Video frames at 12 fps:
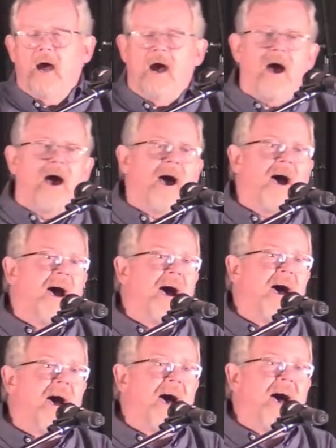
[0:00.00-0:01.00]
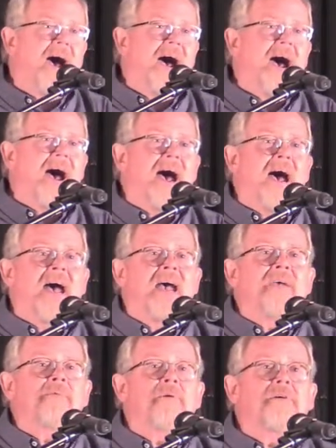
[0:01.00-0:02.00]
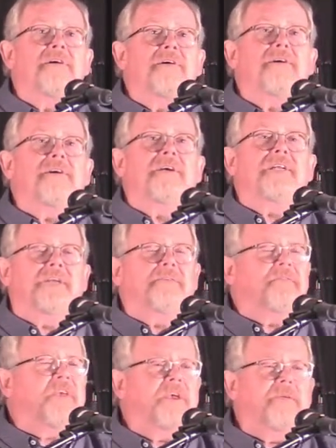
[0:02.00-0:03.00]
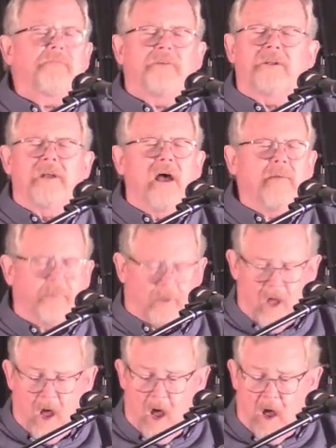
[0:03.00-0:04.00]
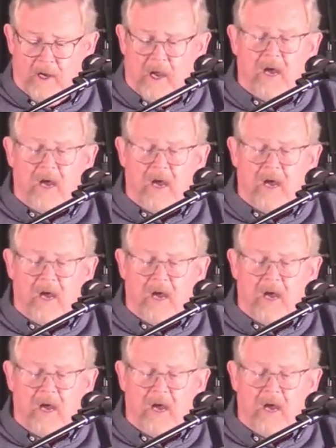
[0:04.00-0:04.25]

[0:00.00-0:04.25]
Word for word: I would have given up long